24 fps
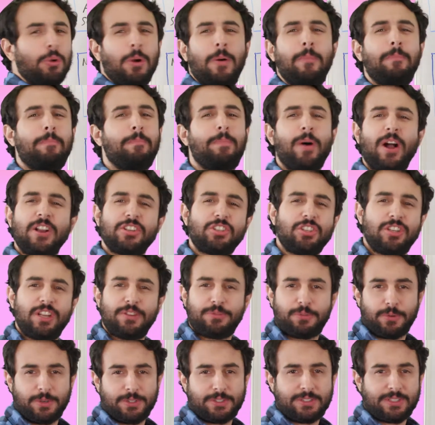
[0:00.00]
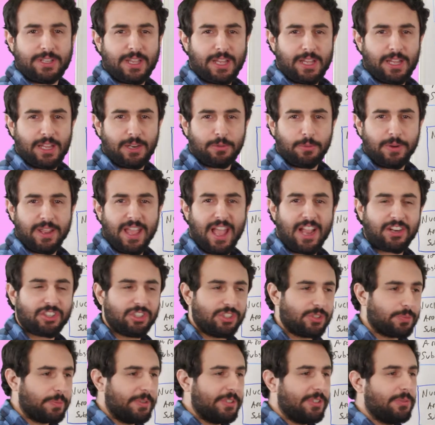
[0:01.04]
through a bunch of different
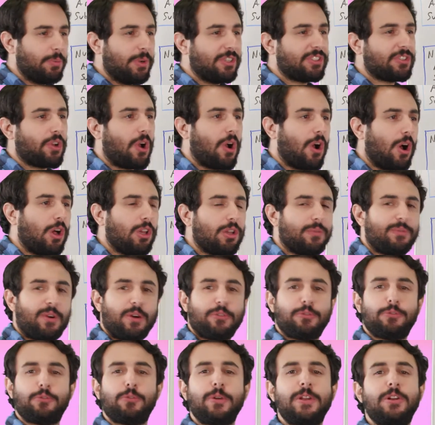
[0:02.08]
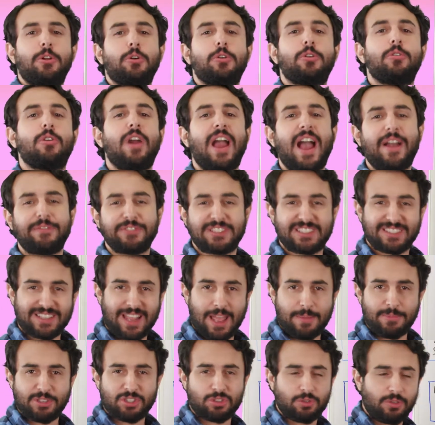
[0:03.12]
reactions. We saw all of our Friedel-Crafts
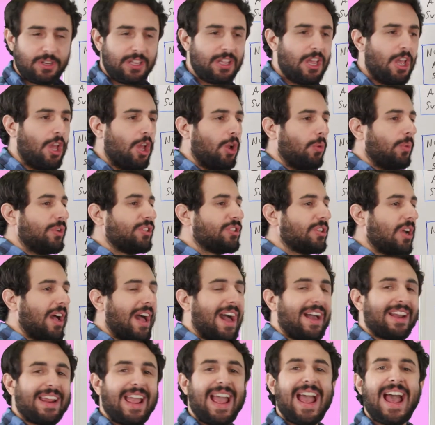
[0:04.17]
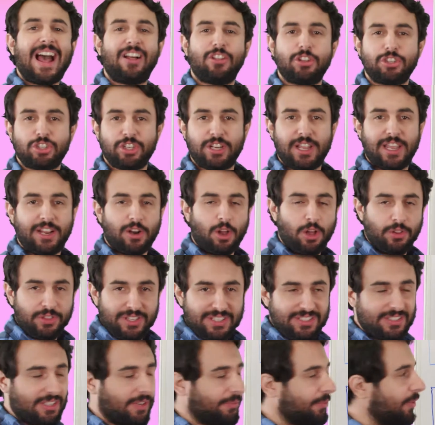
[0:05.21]
chemistry. We saw how to halogenate, all
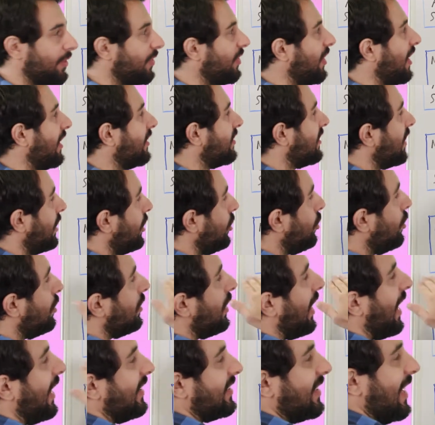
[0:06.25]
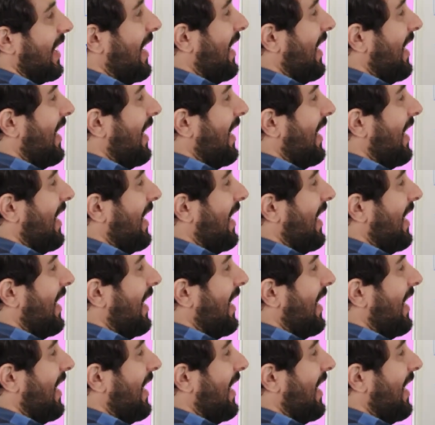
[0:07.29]
these different things that utilize